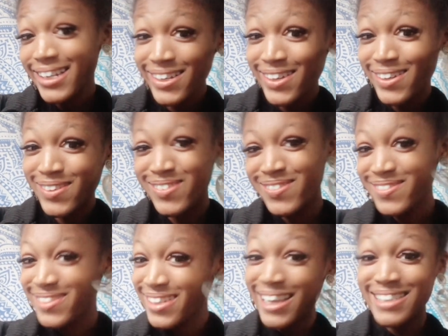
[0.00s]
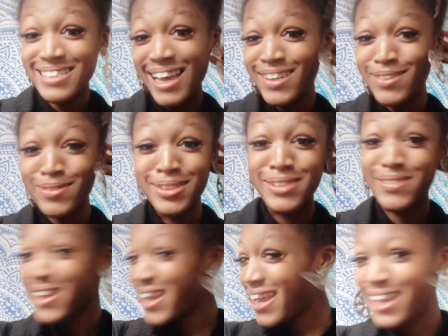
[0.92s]
don't, because I don't
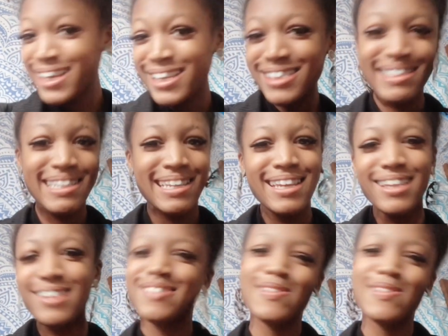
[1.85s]
do anything